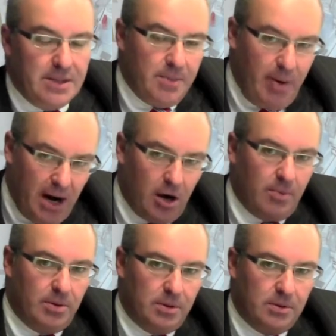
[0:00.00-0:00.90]
The
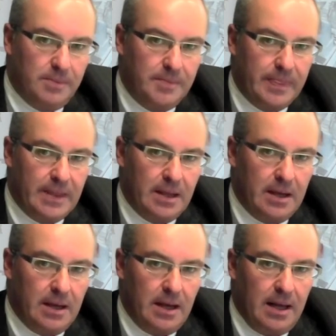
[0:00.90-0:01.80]
parable
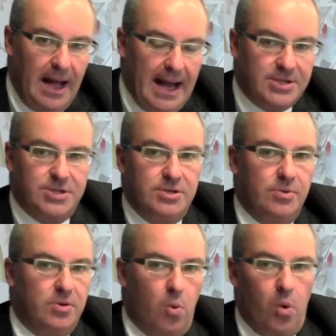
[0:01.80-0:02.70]
has to do
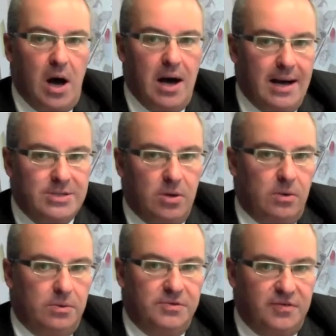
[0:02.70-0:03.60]
with a wise
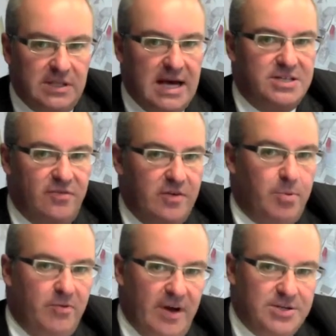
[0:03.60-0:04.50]
old philosophy
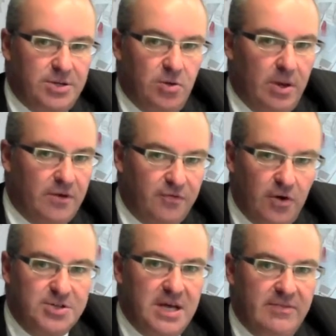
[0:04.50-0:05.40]
professor who on the
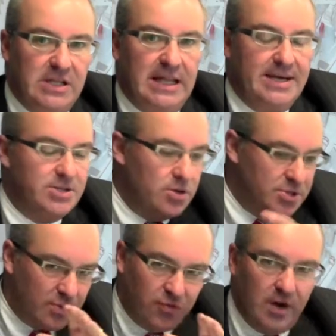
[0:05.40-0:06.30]
first day of class
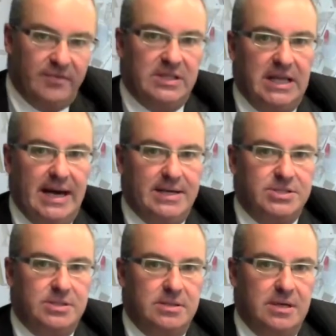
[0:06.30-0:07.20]
goes to the front of
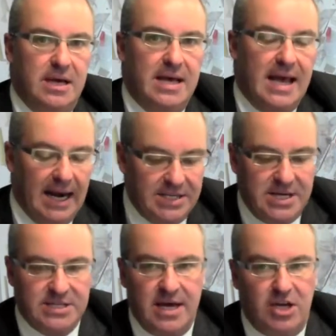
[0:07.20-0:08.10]
class and he
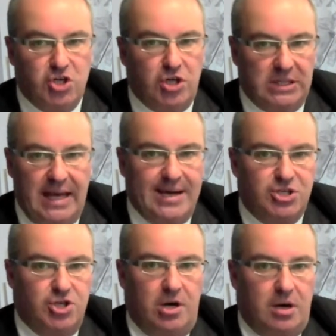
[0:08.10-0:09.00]
takes out a
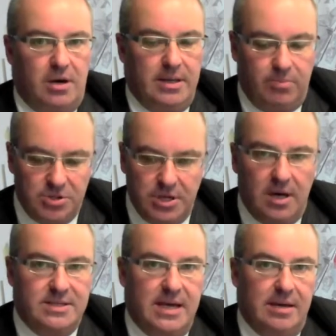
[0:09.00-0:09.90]
glass jar and he puts it
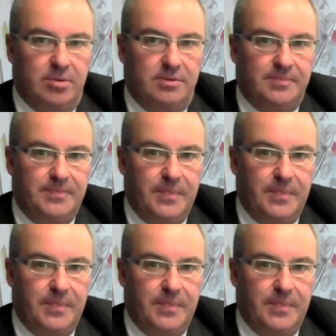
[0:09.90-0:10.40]
on a table.